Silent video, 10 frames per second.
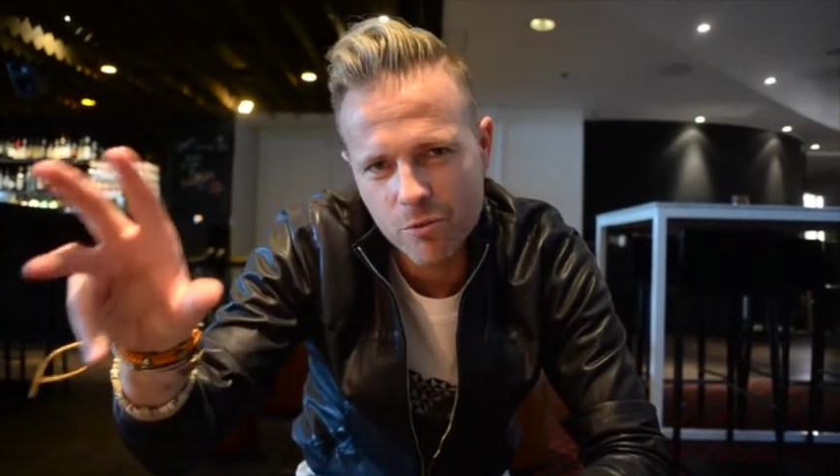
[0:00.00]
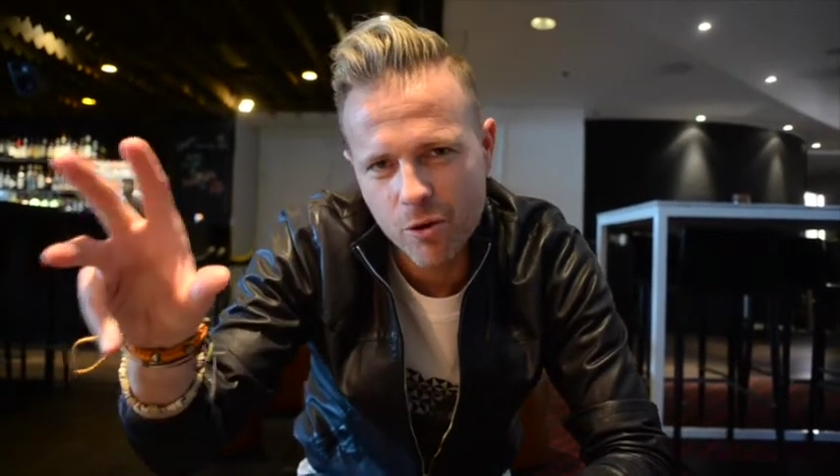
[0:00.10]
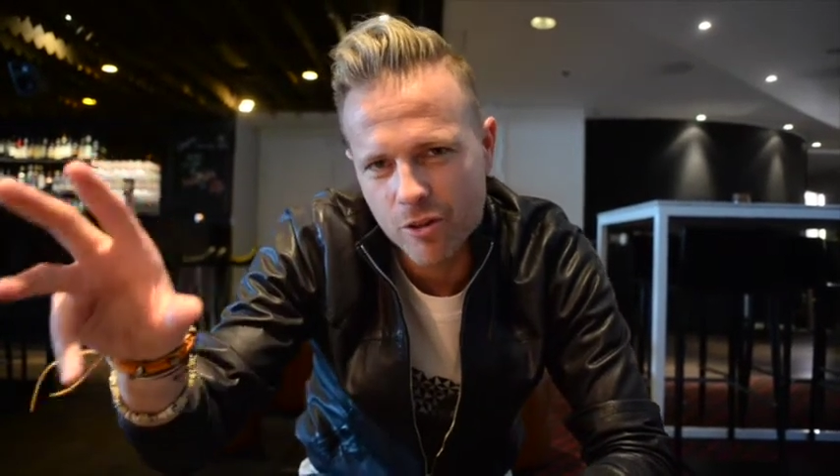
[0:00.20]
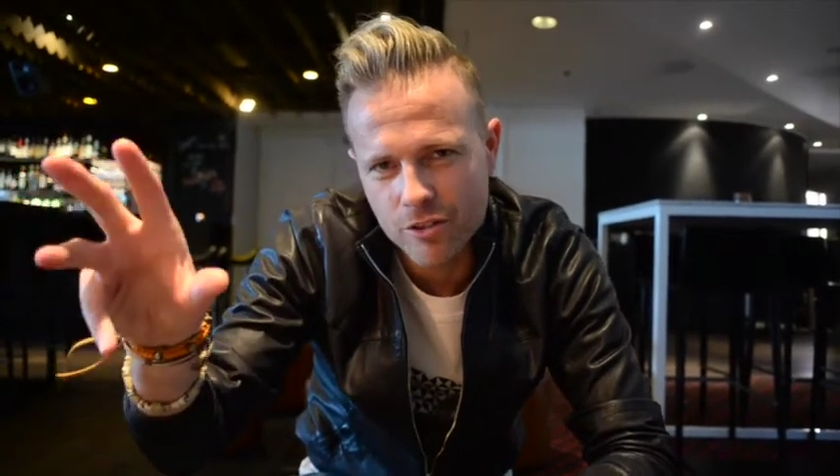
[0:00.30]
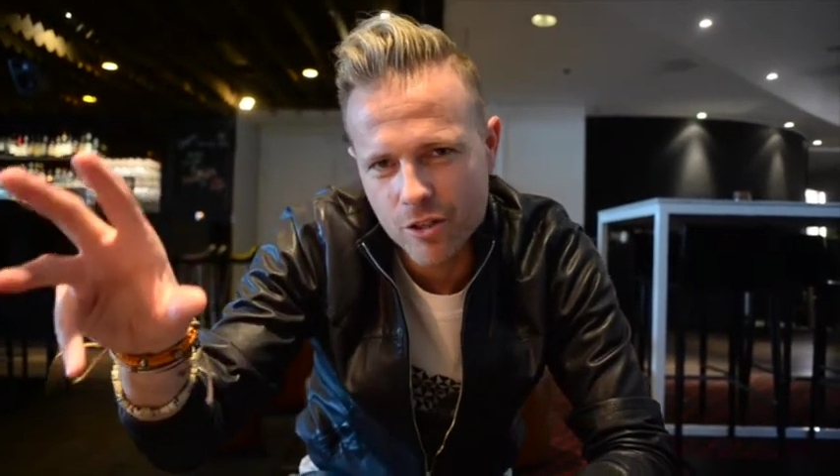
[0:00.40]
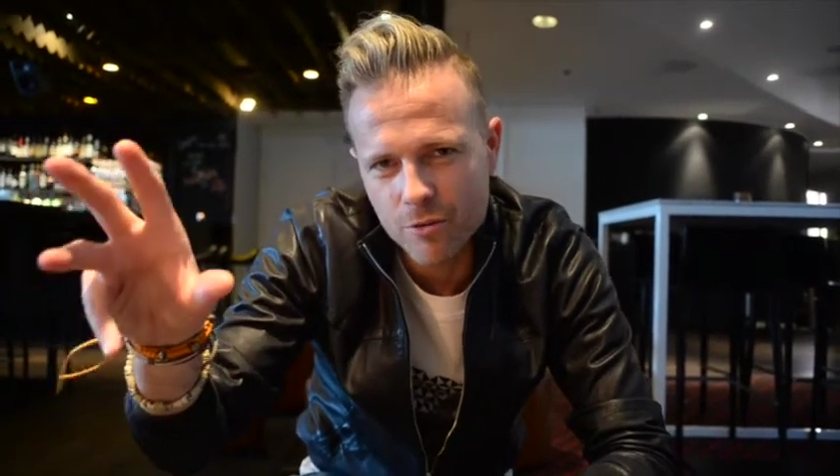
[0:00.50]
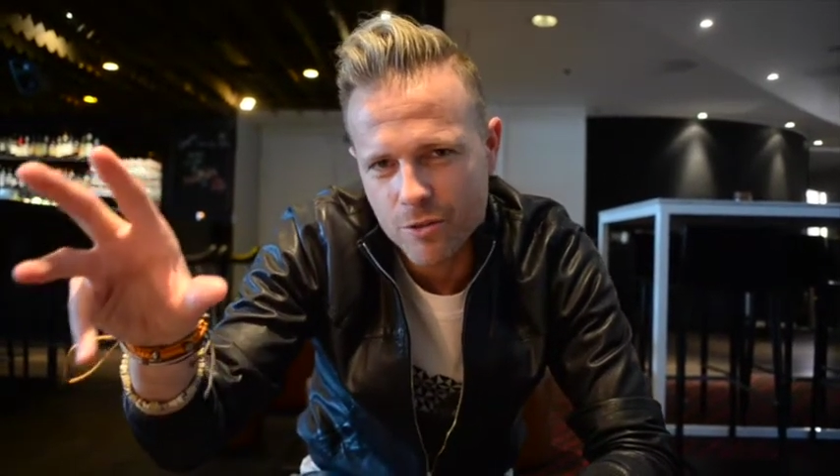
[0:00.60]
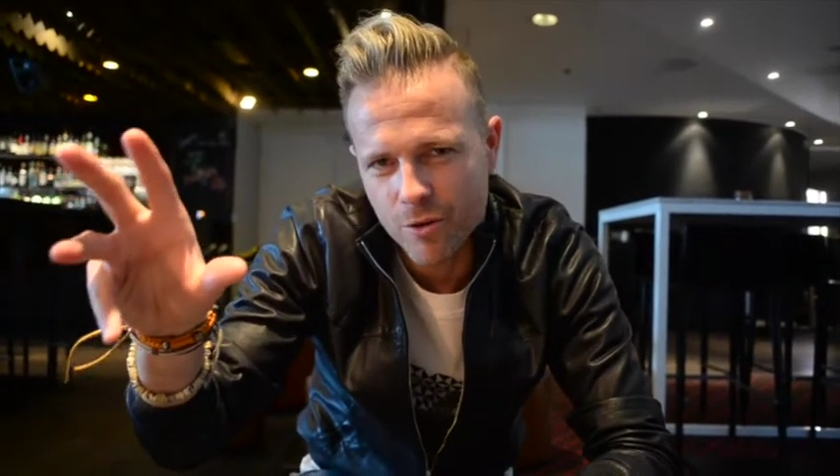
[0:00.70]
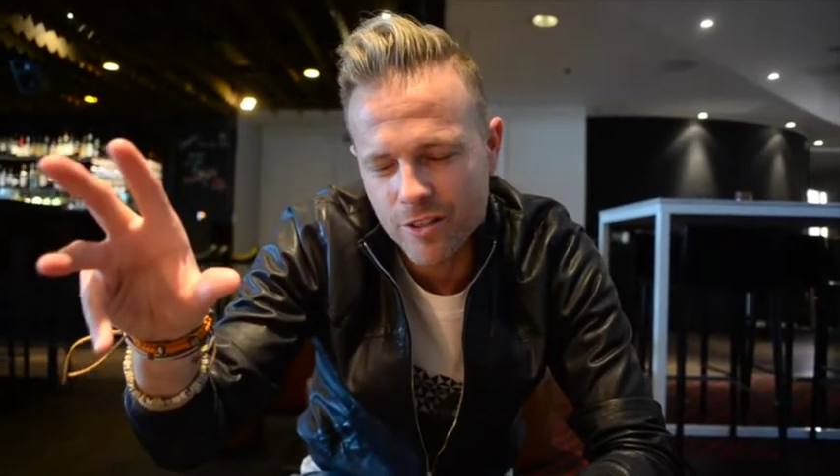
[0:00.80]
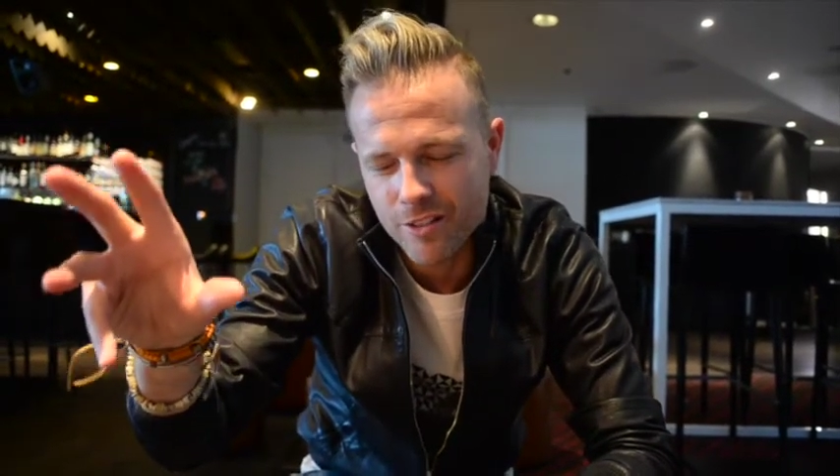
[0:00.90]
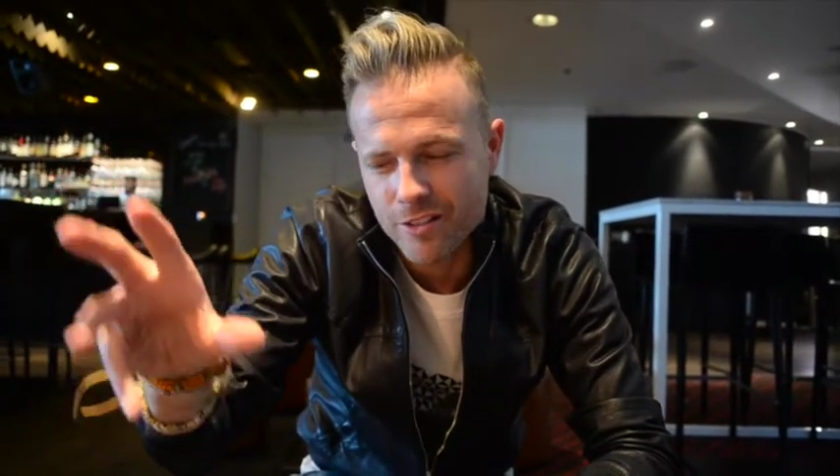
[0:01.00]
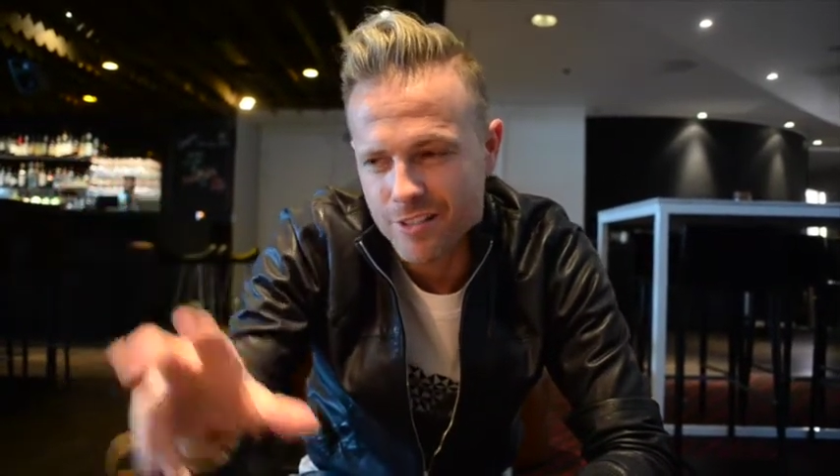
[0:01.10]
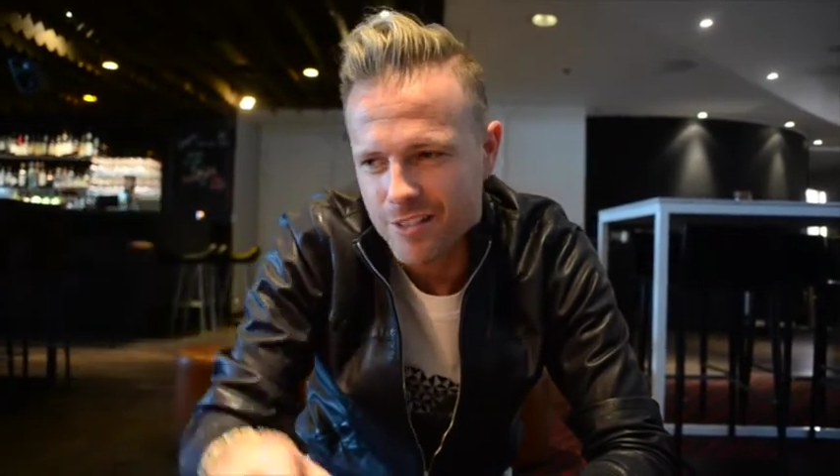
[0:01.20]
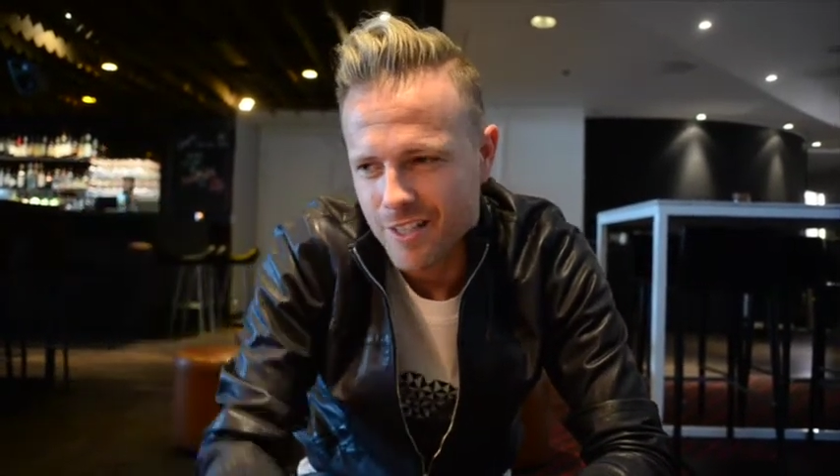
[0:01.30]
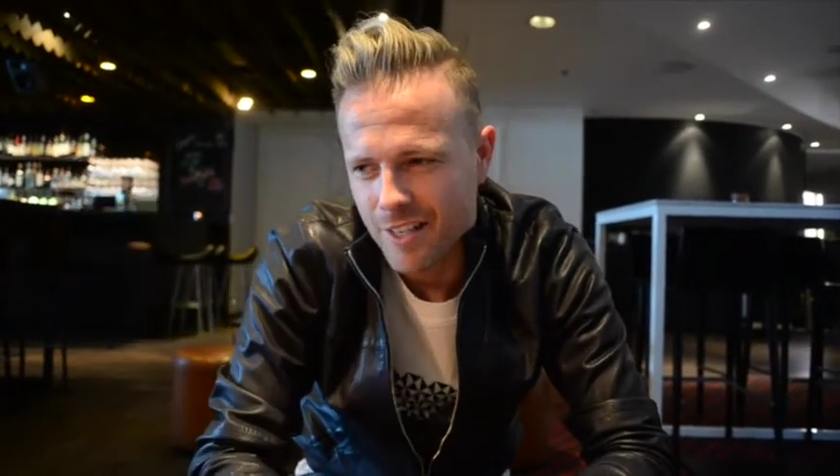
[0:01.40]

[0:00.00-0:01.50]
water is always quite nice.